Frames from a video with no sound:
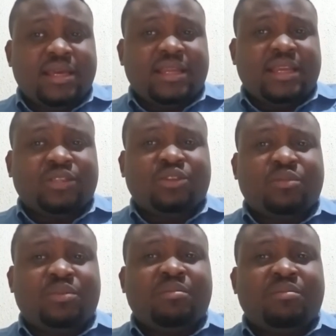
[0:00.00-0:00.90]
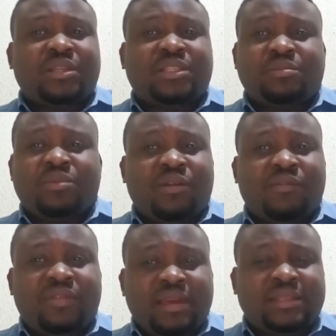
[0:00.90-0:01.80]
There's going to be much more
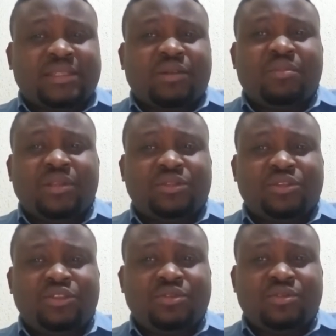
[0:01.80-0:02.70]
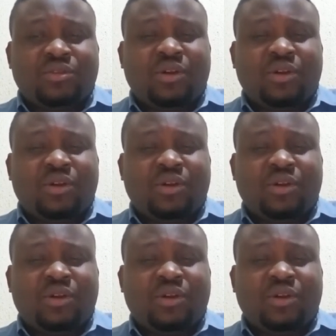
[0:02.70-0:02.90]
of this coming to you